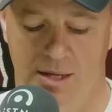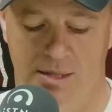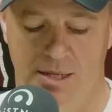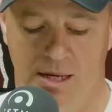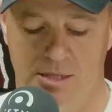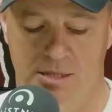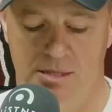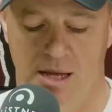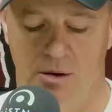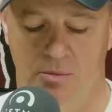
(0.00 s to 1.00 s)
It
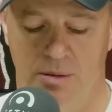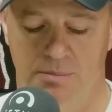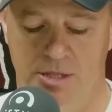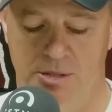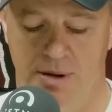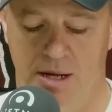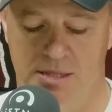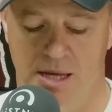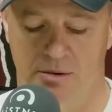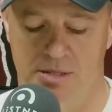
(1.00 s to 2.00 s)
does. Now, we mentioned
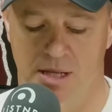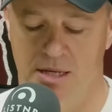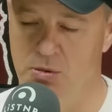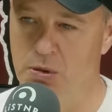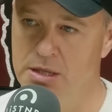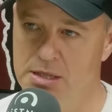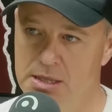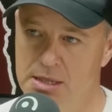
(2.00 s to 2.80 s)
Marcus Harris last week,